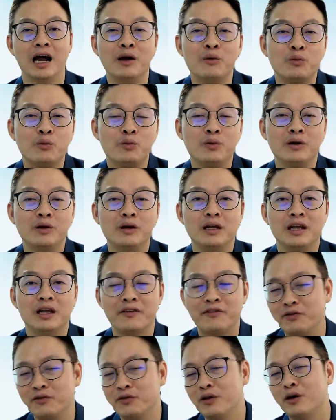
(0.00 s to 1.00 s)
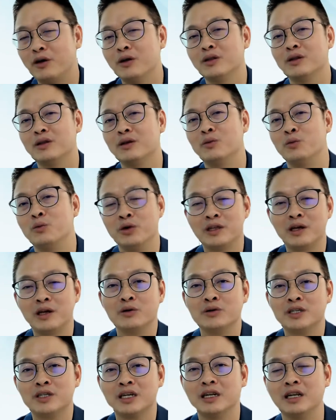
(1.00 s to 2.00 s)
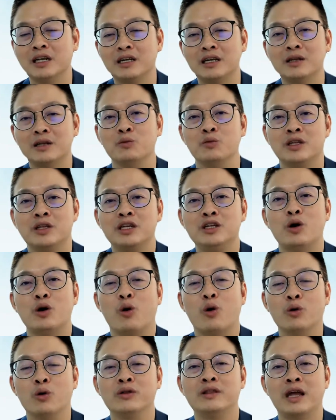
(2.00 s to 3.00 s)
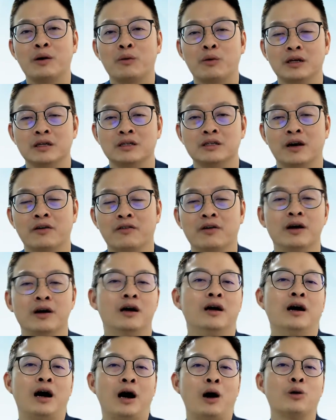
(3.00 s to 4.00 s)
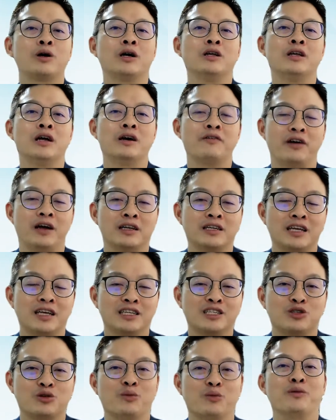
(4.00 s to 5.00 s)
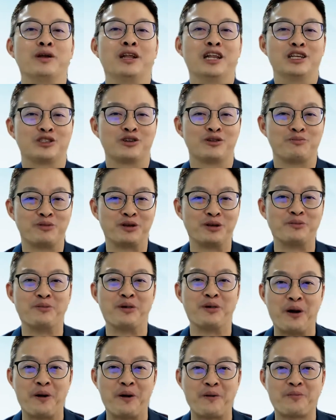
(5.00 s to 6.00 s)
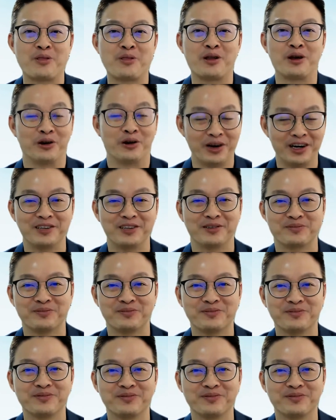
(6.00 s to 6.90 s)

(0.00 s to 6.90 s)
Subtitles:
And if not without using LinkedIn within your own network itself, how can you have access to millions of people, right?